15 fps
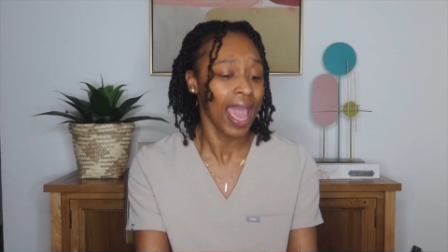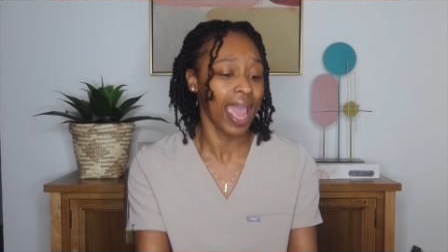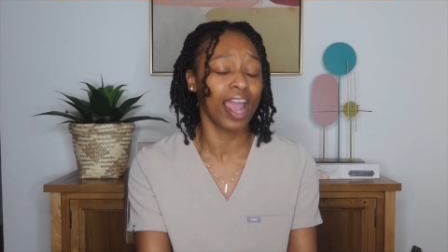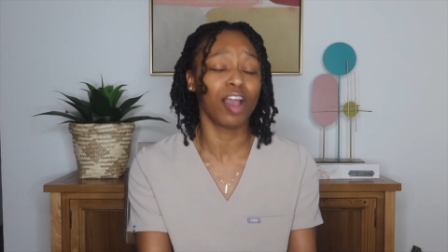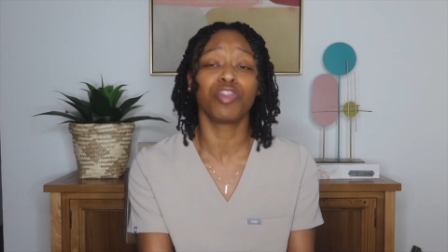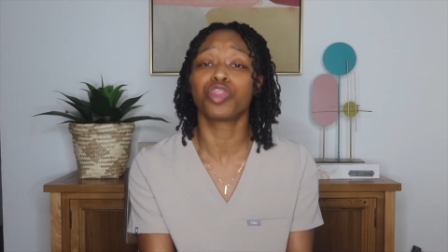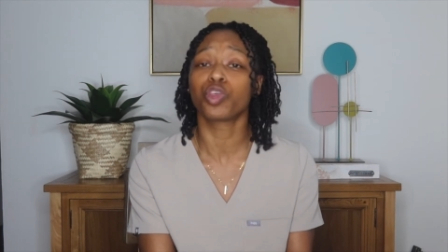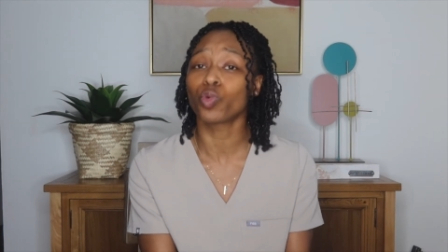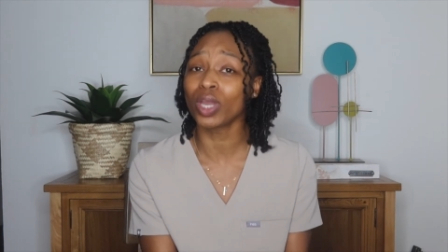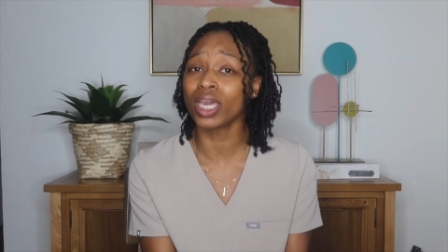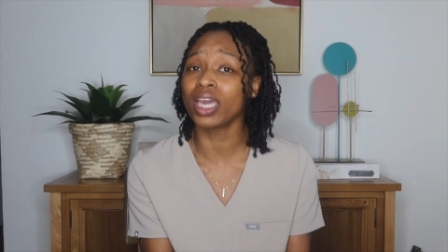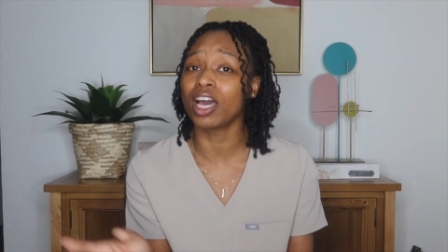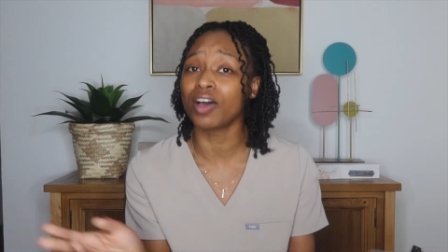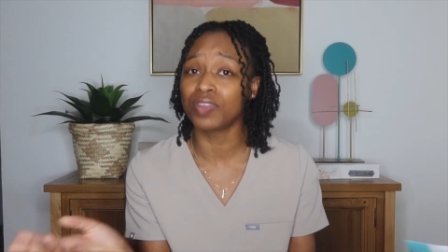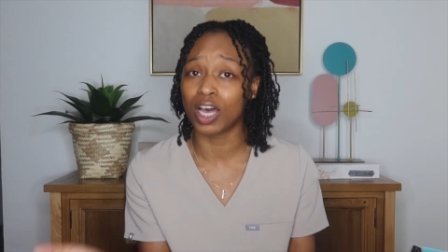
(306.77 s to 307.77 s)
and
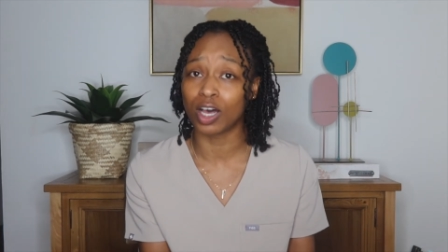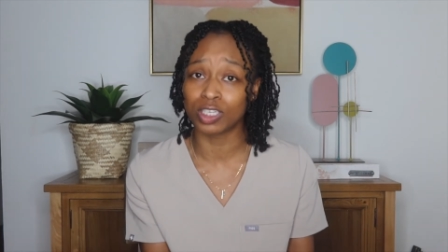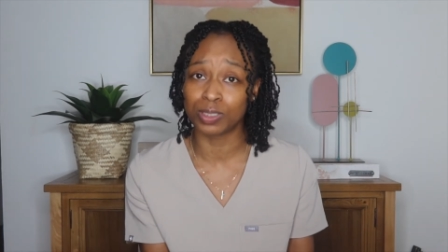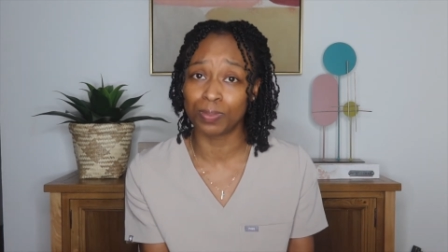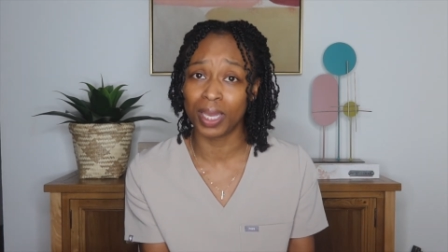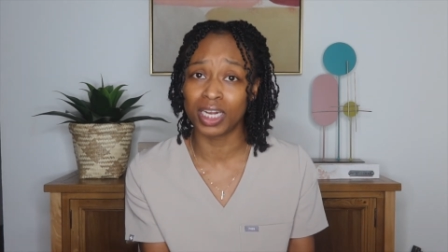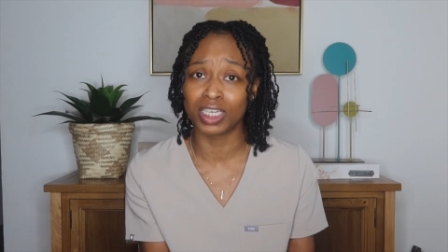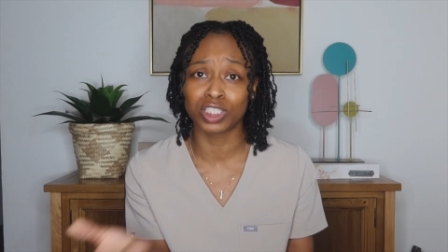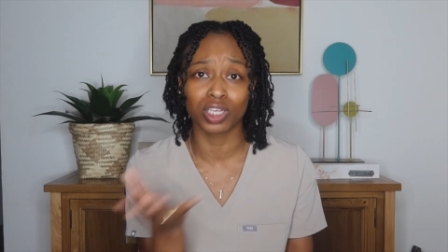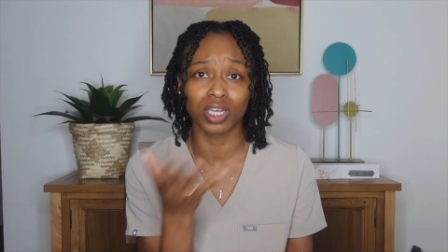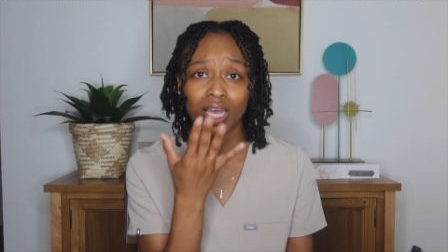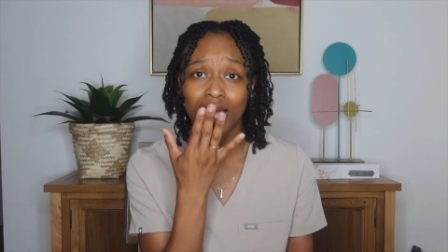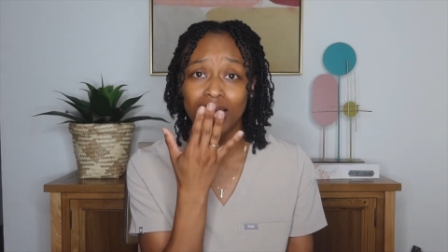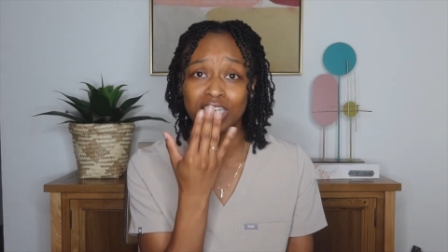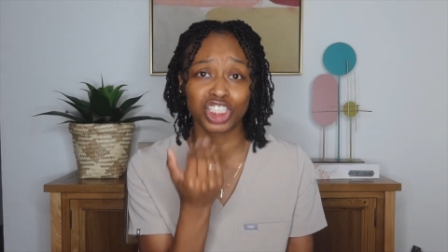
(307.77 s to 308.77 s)
three of those minutes
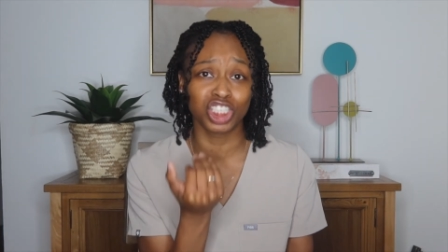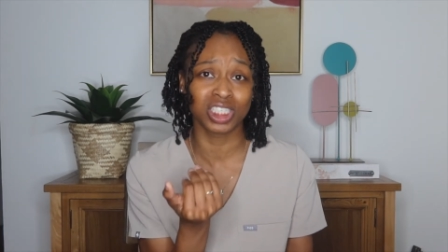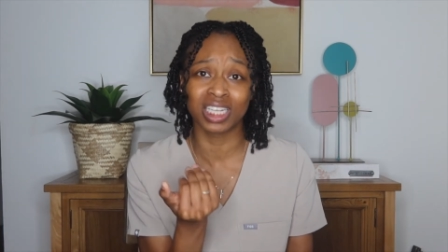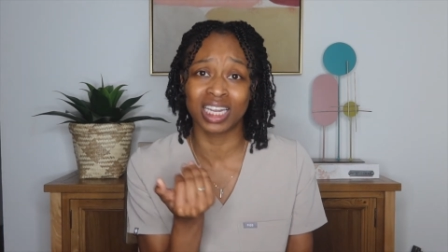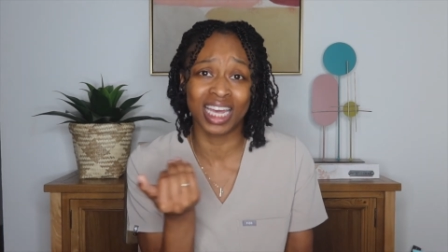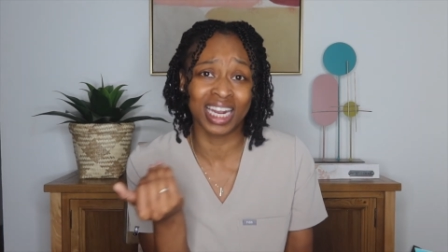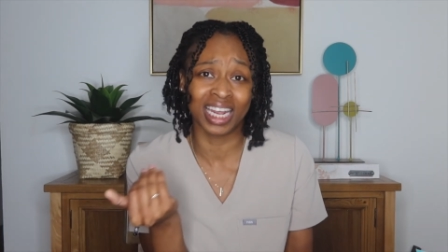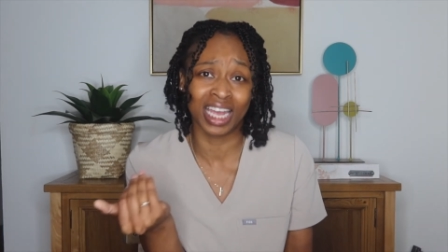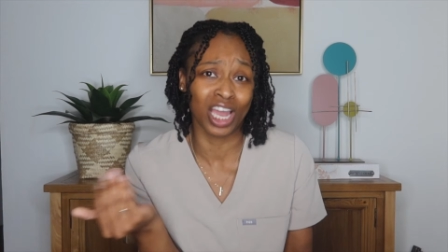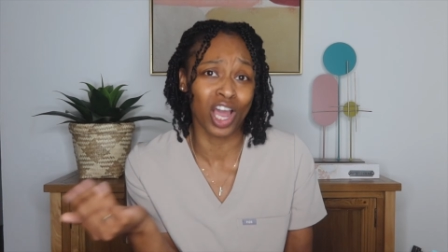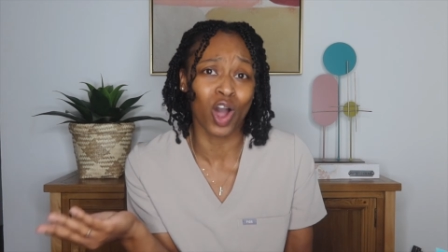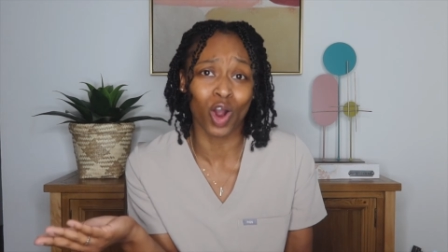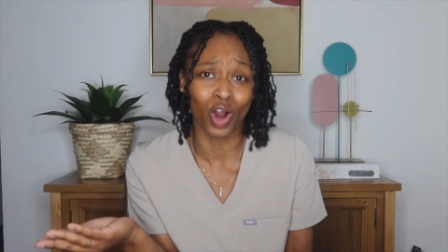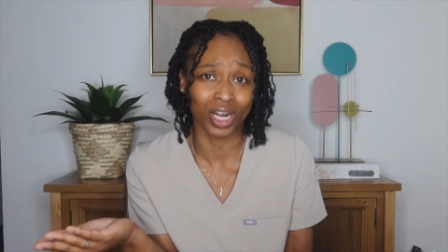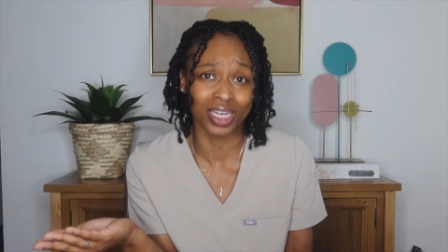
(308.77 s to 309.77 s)
it's just letting it
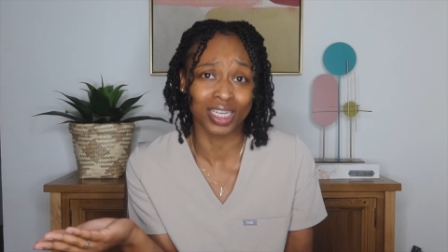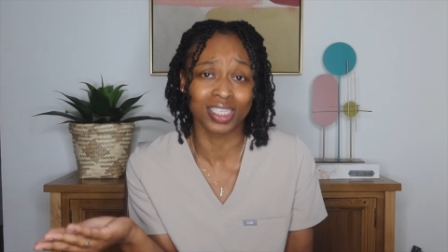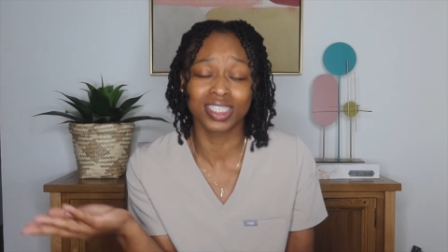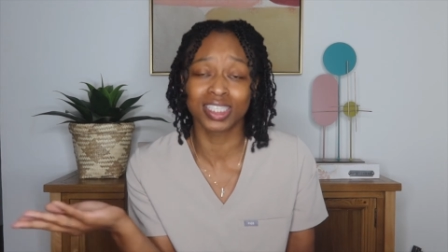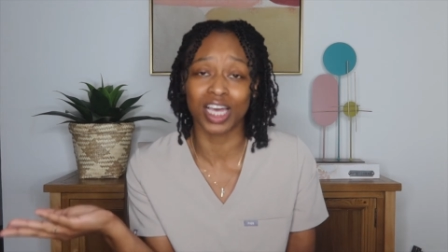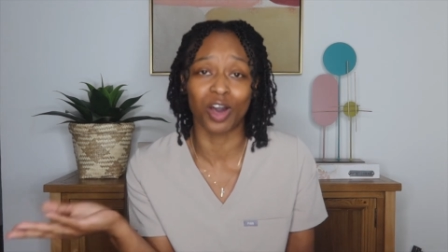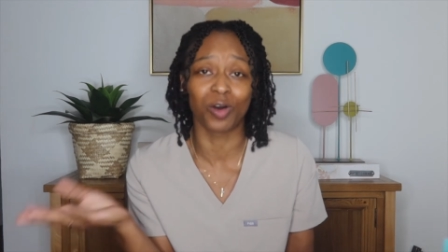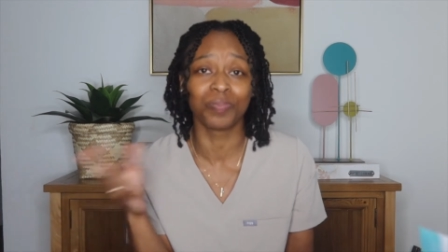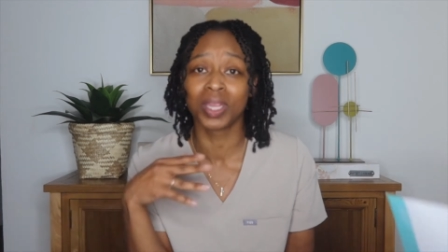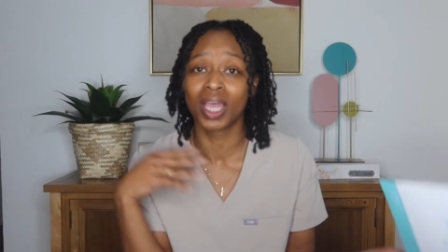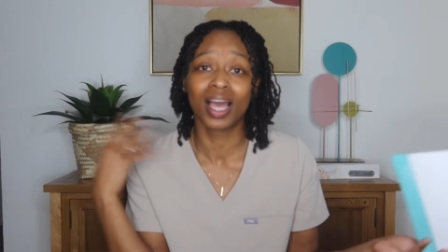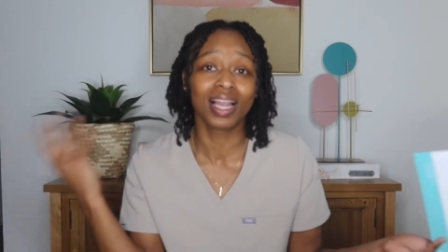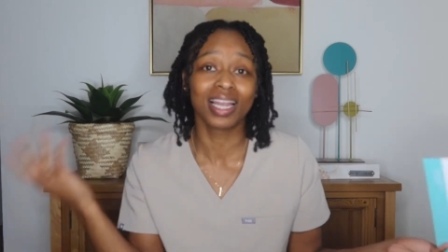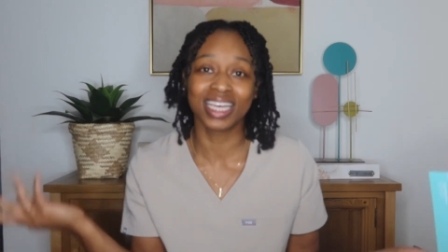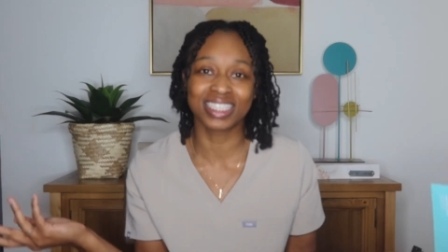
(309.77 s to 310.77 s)
harden. So
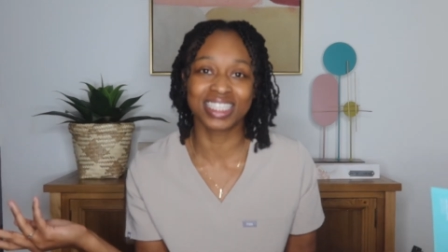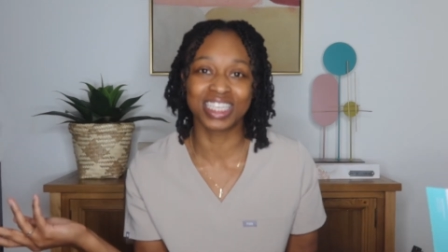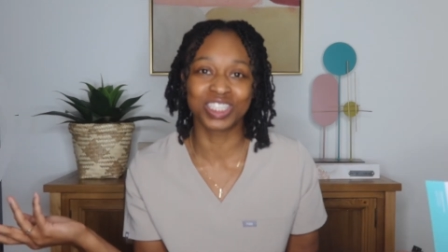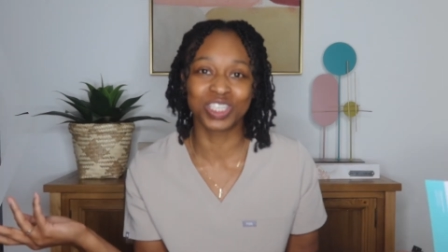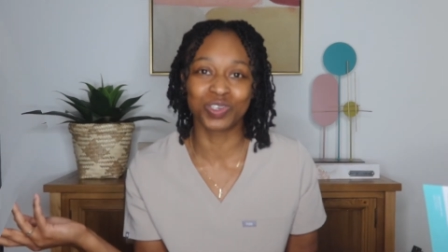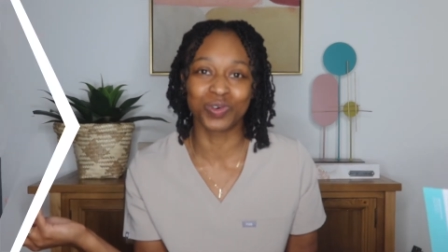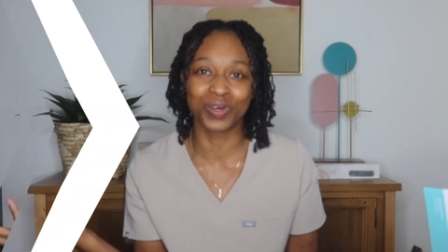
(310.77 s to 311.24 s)
let's get to